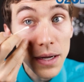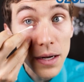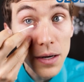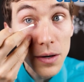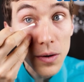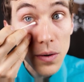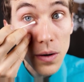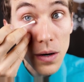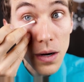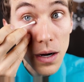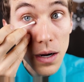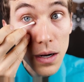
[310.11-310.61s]

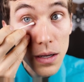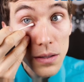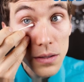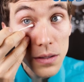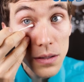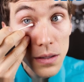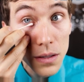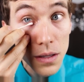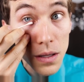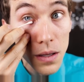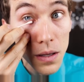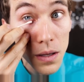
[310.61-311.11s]

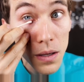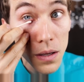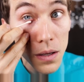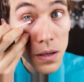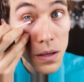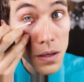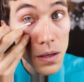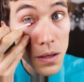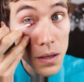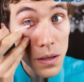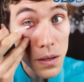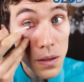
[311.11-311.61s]
across
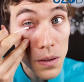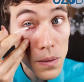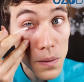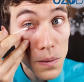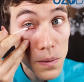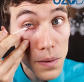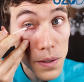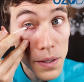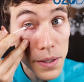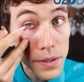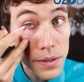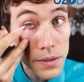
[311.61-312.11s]

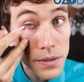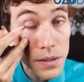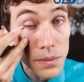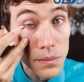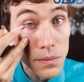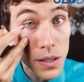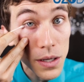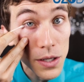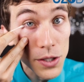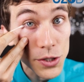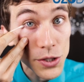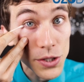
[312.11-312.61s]
right on the
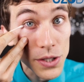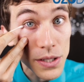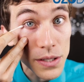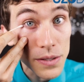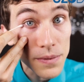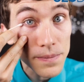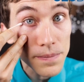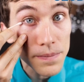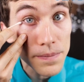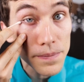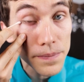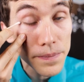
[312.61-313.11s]
margin.